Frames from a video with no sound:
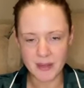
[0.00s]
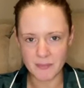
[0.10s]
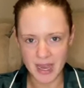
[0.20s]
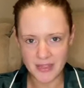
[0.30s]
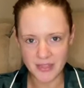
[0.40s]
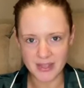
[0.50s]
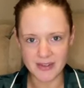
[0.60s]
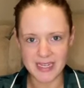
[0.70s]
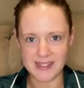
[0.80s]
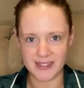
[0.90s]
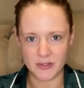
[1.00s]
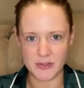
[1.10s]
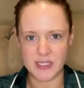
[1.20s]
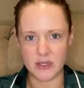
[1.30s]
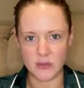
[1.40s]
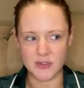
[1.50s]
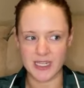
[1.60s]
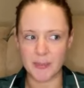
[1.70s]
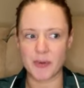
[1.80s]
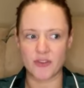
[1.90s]
my theory is that Lucy hooked
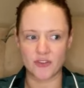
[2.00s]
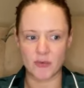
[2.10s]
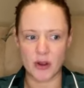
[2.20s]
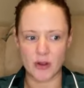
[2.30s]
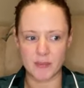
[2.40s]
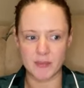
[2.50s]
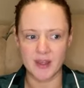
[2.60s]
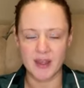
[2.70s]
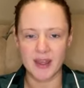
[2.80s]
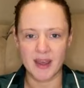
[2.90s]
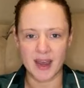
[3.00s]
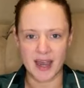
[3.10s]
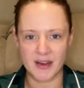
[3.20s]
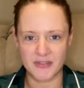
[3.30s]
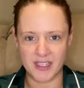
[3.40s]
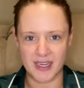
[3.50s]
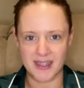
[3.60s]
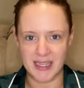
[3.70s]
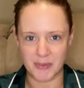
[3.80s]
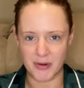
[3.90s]
up with Jerome after
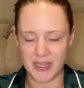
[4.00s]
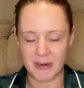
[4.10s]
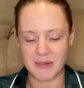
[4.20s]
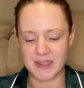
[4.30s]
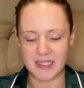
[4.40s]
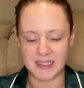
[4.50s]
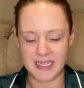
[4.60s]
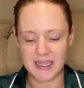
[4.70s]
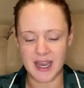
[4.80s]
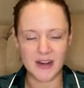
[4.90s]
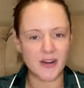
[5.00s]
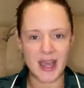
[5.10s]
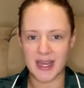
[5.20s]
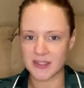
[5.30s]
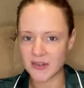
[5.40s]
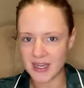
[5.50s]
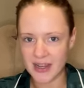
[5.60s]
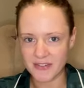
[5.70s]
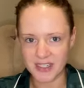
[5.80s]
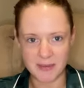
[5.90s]
he broke up with Lily. I don't know how long
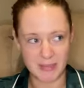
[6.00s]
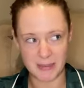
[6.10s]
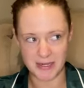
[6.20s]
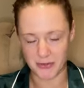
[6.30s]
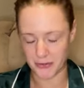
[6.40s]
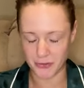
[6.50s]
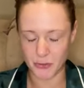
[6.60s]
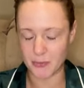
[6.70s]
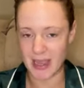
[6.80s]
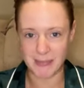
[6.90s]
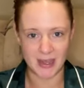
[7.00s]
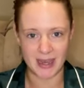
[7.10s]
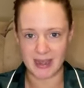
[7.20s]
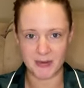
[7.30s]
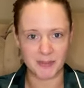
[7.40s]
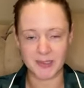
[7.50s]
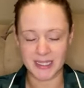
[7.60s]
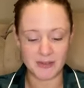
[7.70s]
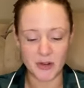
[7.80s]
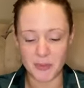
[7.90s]
after, maybe not at all, maybe I am
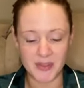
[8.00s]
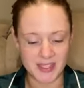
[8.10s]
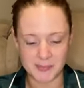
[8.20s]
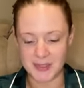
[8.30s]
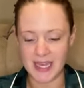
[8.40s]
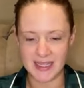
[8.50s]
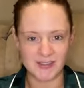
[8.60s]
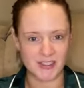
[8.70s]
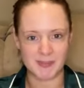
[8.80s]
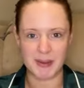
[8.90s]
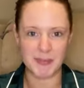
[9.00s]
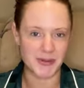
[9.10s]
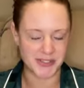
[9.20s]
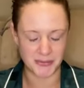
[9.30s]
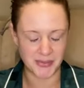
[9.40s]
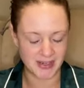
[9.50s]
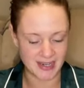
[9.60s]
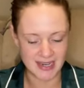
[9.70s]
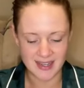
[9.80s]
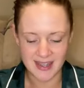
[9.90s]
completely wrong with this, but that is just my personal
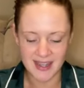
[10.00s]
theory.